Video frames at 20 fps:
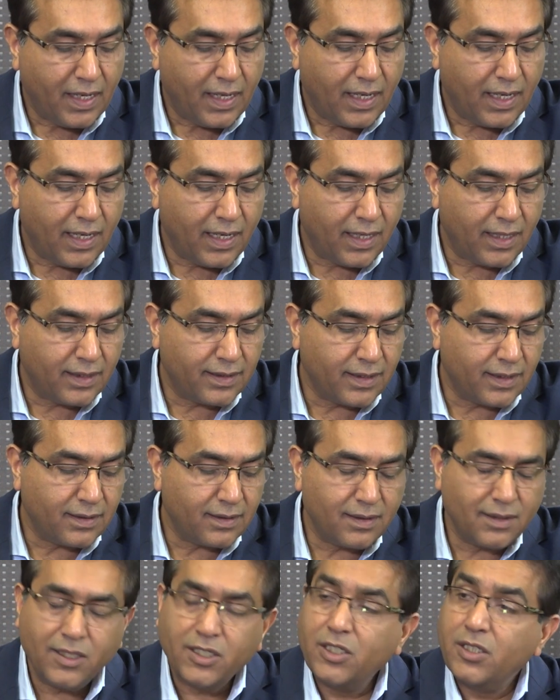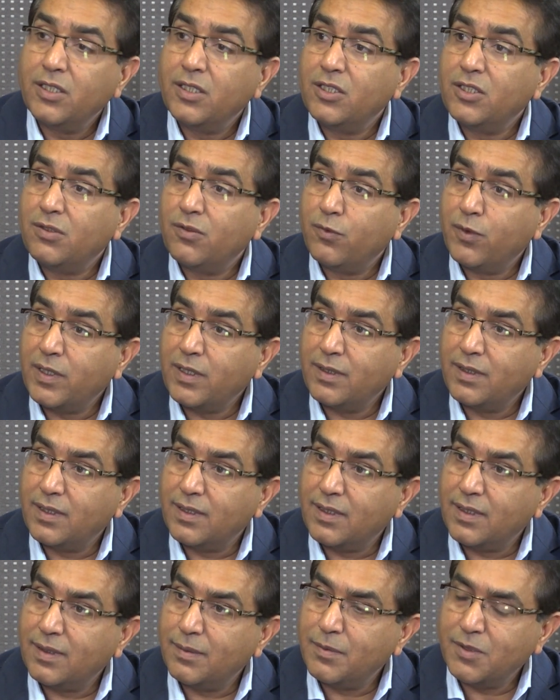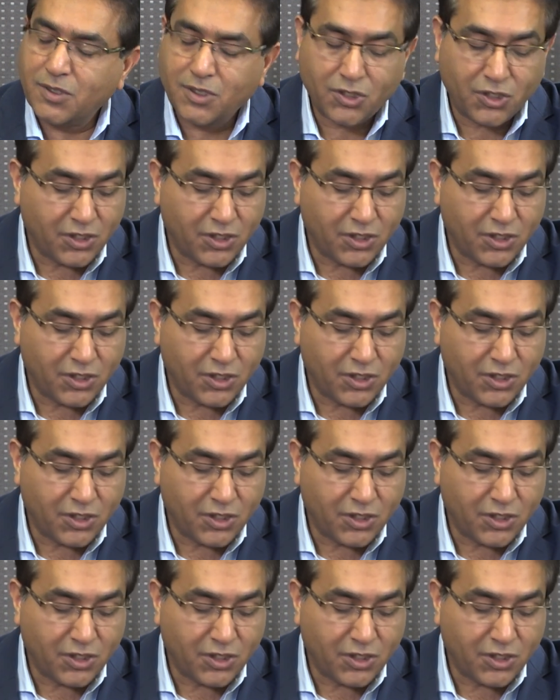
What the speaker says: And then what Mr.